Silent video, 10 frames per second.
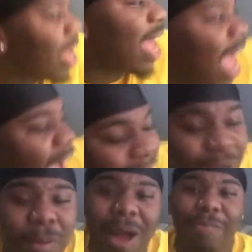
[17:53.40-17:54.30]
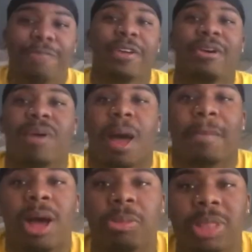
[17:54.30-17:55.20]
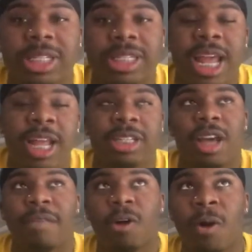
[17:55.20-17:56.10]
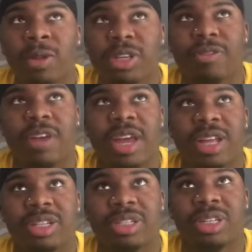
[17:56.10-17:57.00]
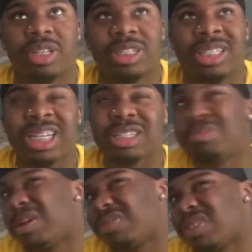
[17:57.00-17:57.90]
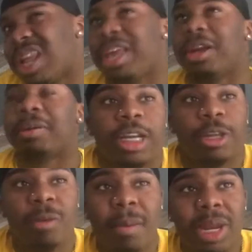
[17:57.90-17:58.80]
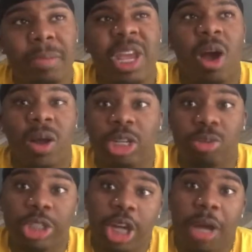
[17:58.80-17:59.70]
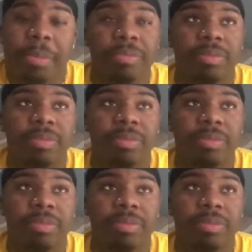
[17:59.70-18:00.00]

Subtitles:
how do I feel about the stance of OnlyFans 6 months later? You want me to be honest with y'all?